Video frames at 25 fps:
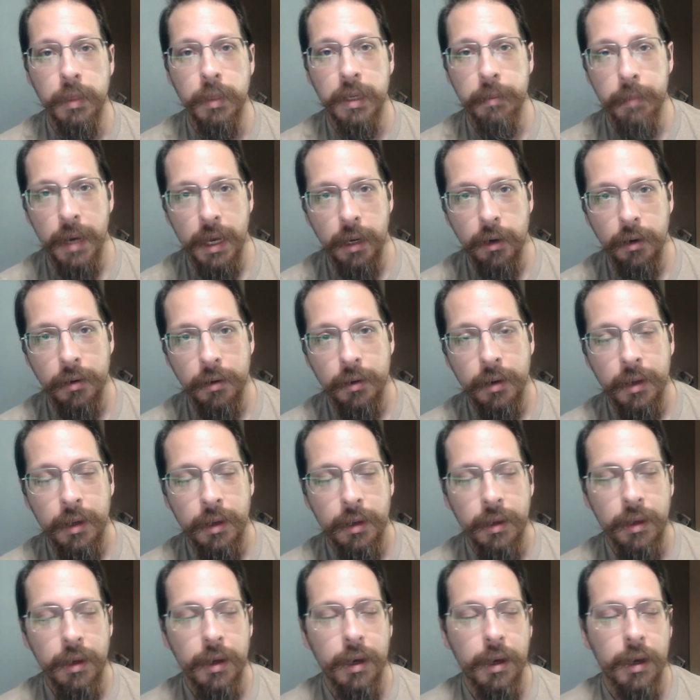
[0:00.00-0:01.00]
be better
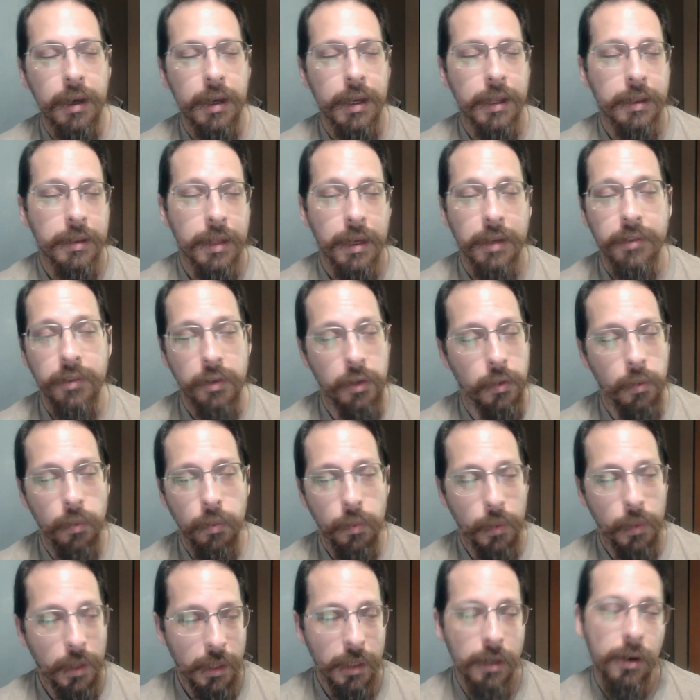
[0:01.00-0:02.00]
uh, unless you
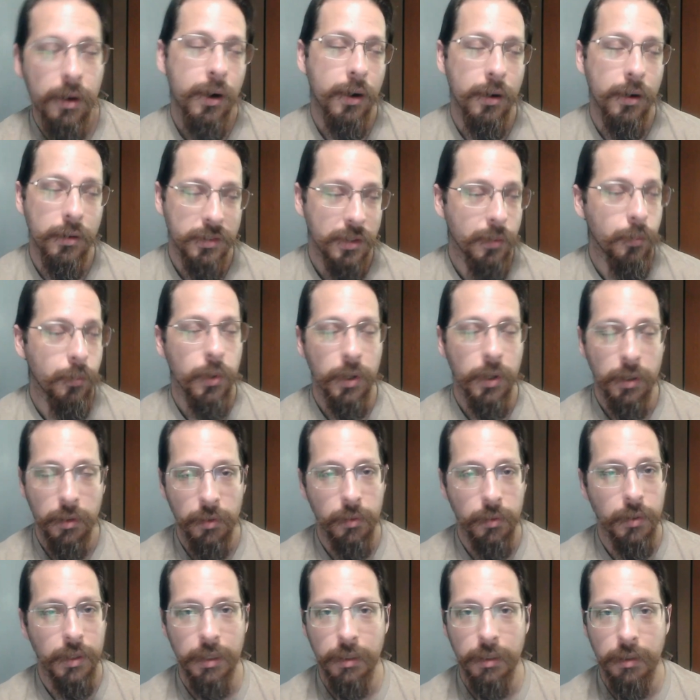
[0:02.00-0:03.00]
really are someone
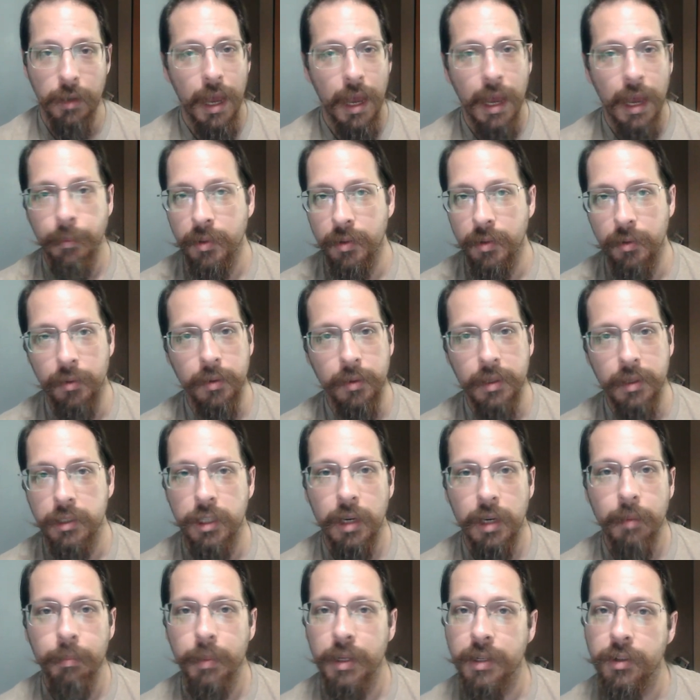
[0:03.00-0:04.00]
who can absolutely
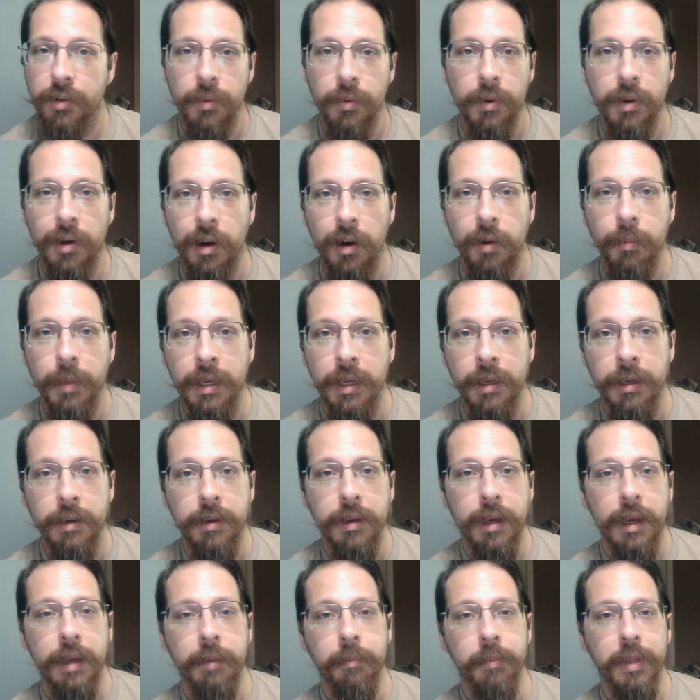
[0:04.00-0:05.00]
jump into an
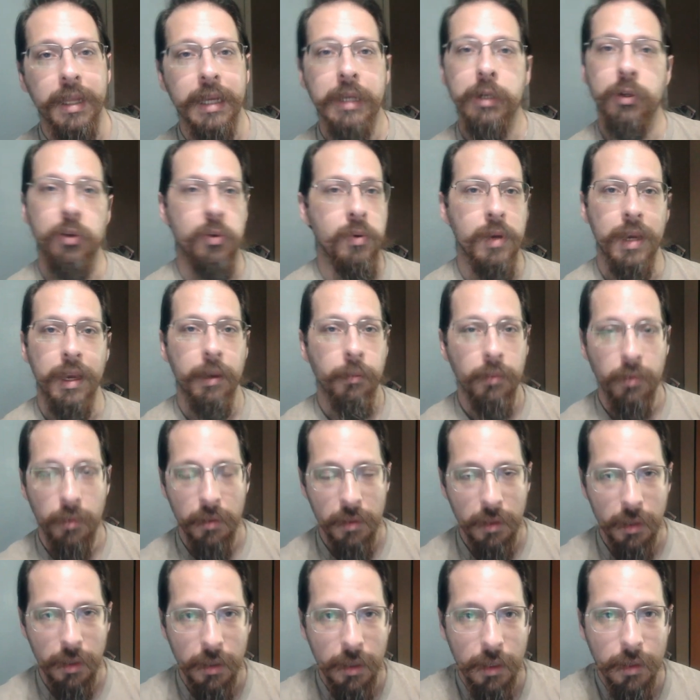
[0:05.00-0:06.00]
army and play two games
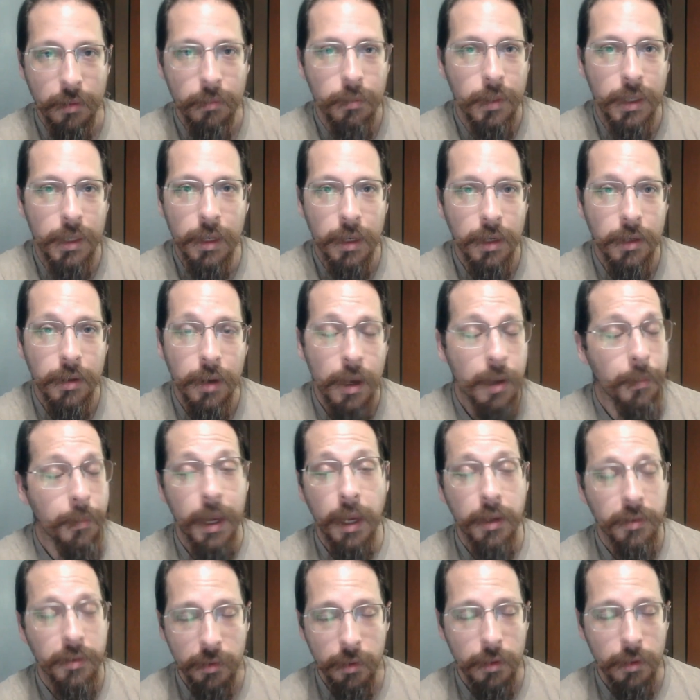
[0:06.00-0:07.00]
with it and be a
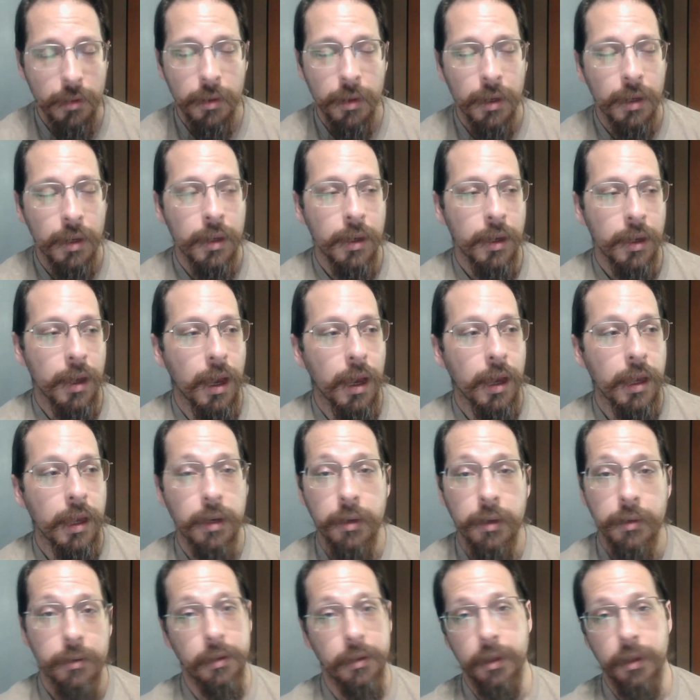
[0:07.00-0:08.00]
master. Uh,
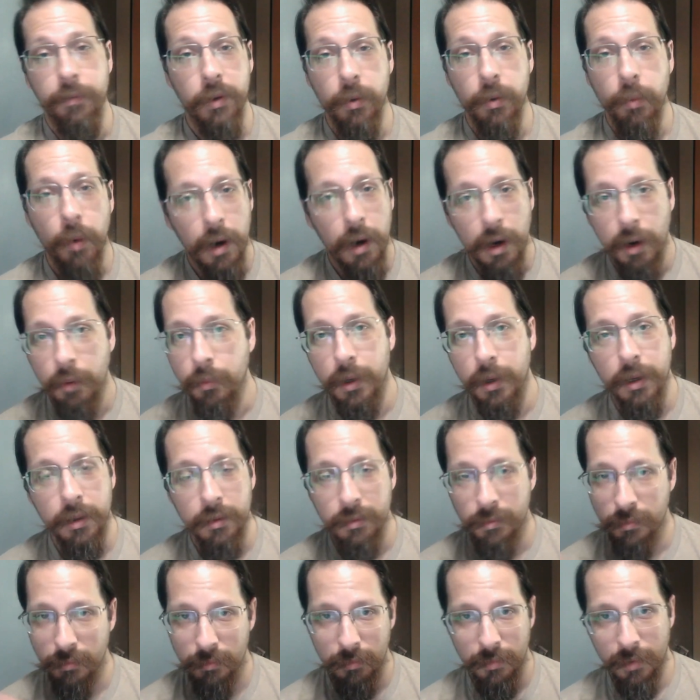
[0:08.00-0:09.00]
and if you are,
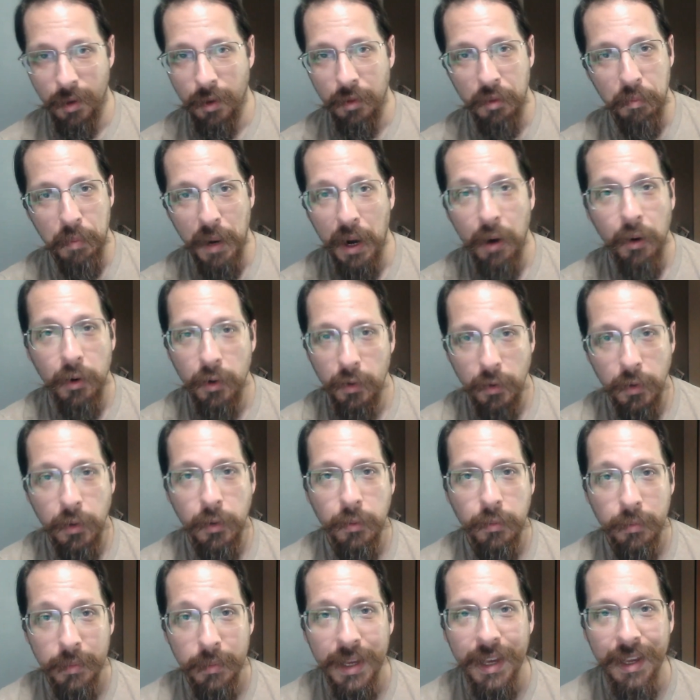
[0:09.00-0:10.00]
well, all the power to
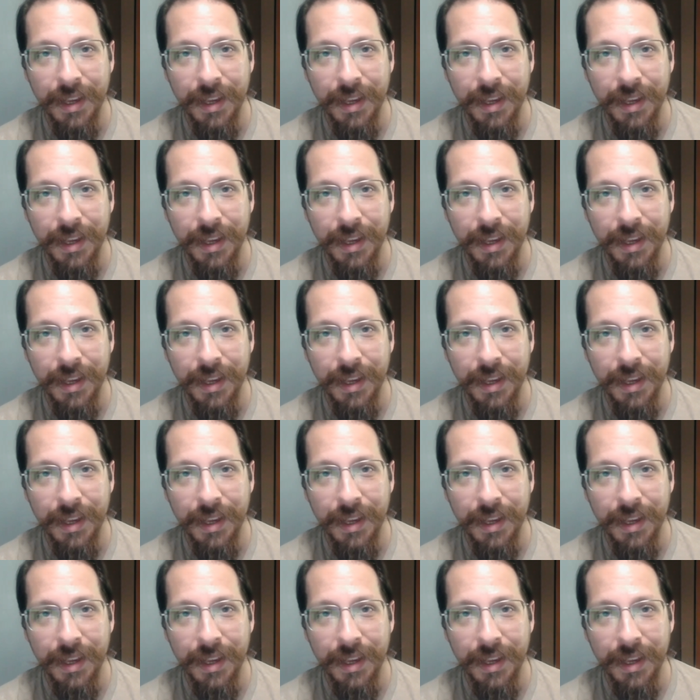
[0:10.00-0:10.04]
you.